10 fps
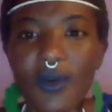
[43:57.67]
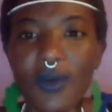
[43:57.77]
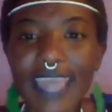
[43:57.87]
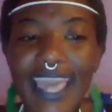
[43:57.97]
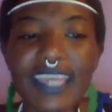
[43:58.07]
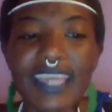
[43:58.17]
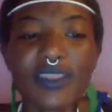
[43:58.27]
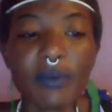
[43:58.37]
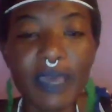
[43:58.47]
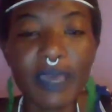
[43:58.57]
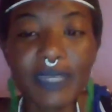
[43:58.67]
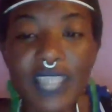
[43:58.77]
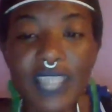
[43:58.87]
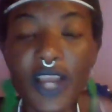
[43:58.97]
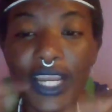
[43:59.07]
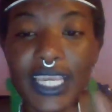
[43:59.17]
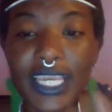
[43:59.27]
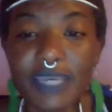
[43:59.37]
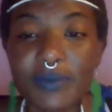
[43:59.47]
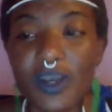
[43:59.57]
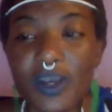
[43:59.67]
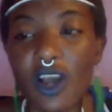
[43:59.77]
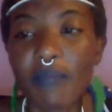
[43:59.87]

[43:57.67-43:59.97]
Okay, the babies are gonna keep